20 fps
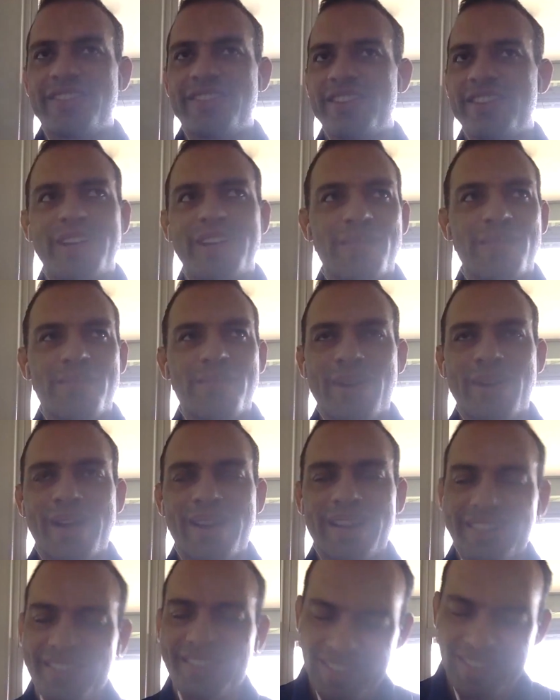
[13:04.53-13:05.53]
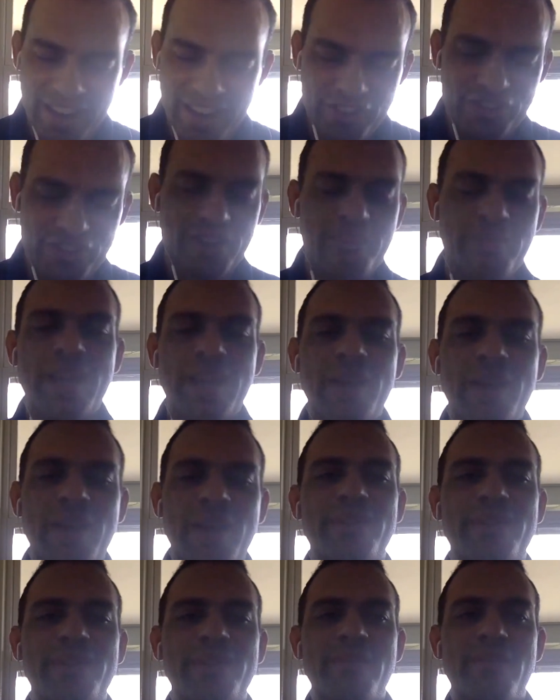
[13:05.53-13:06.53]
secure product, they should be able
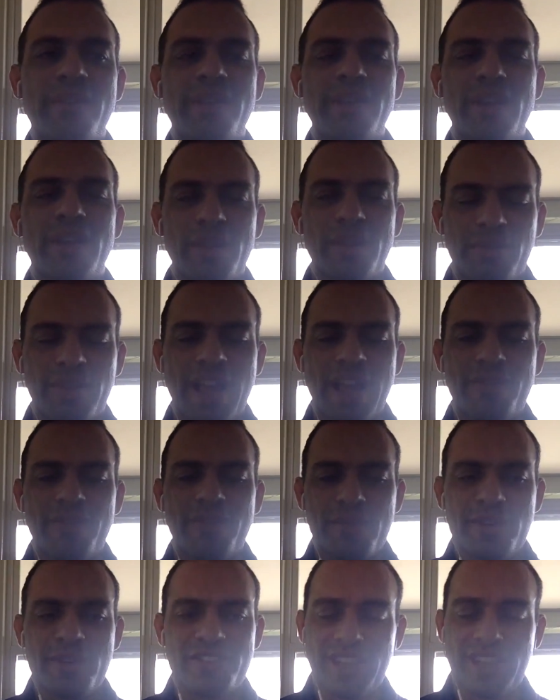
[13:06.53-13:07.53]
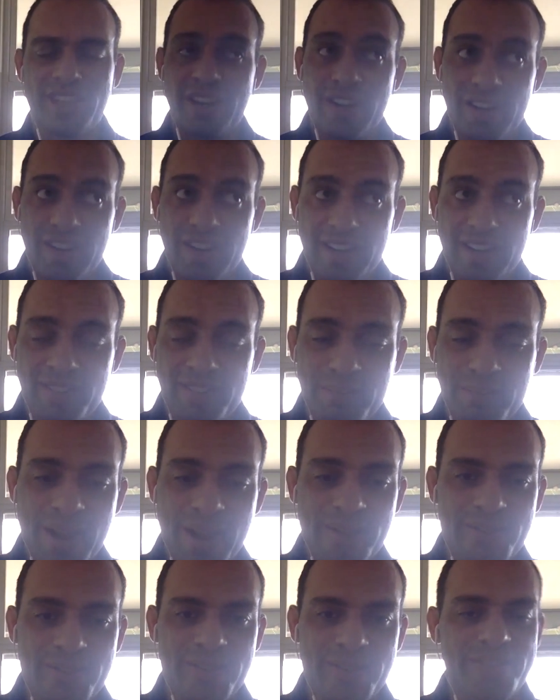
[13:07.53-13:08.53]
to, the platform is secure. If the
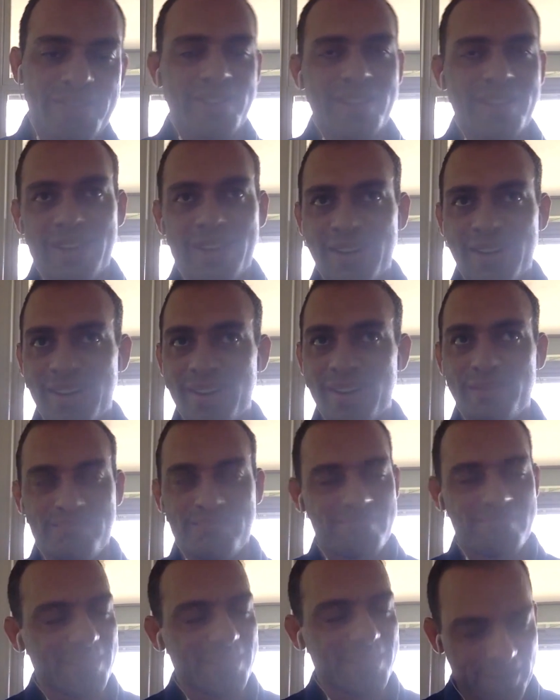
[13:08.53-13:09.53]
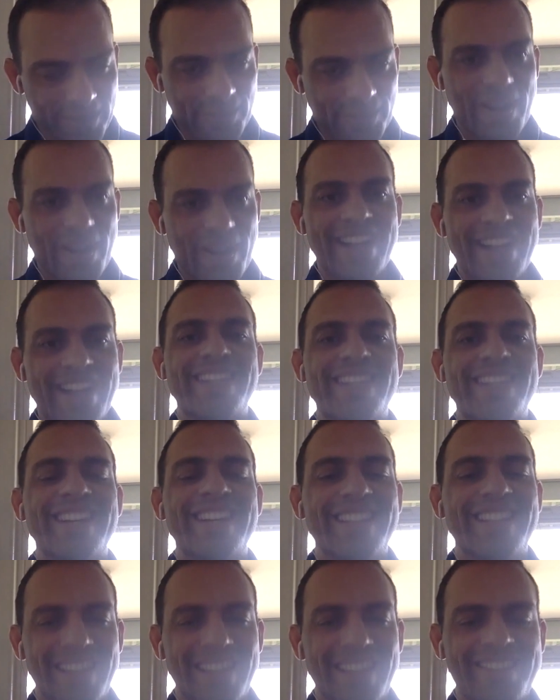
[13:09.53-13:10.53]
browser is secure, great.
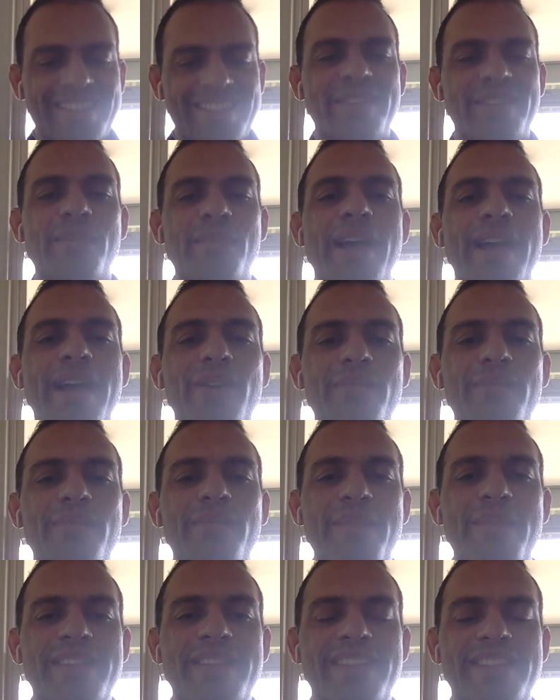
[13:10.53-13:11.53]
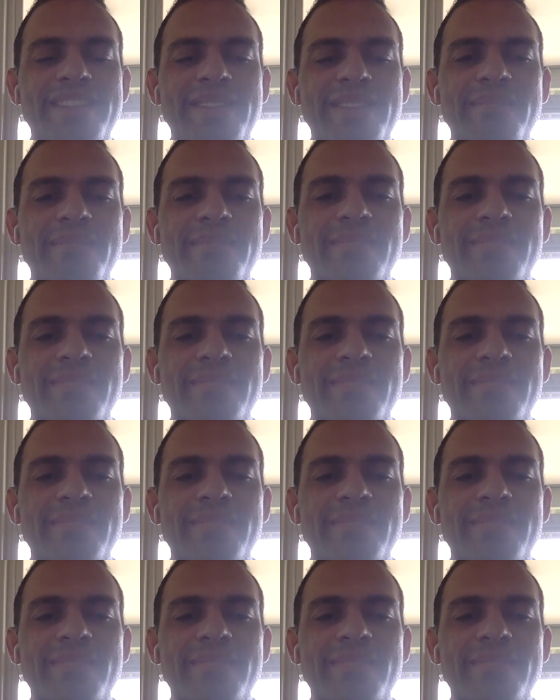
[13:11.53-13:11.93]
Let's do the micropayment system.